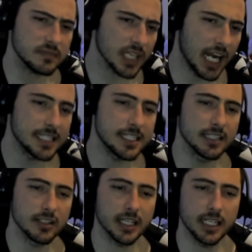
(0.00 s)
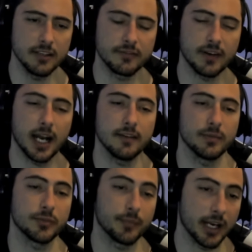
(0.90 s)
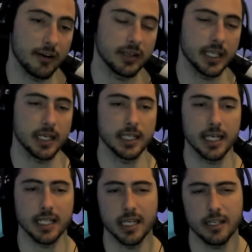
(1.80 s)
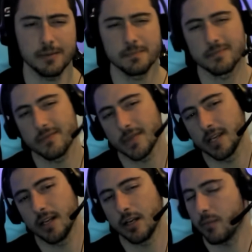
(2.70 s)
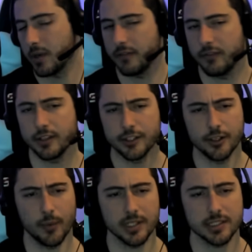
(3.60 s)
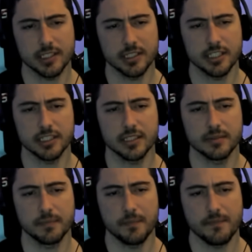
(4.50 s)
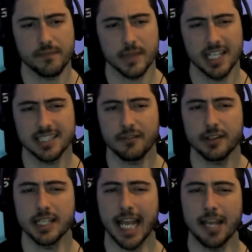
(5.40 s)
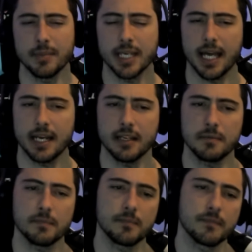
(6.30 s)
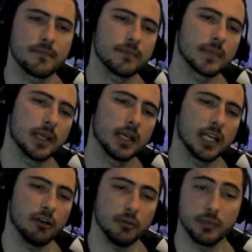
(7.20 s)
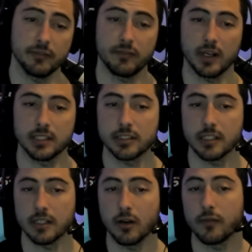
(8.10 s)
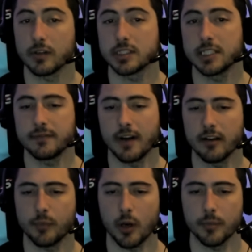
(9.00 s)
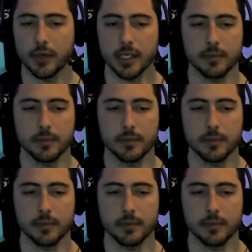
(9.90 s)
I did look at e5 and preparing it and getting it in, but I figured, you know what, since he has everything aiming at it, it would be fun to go for a c5 pawn break.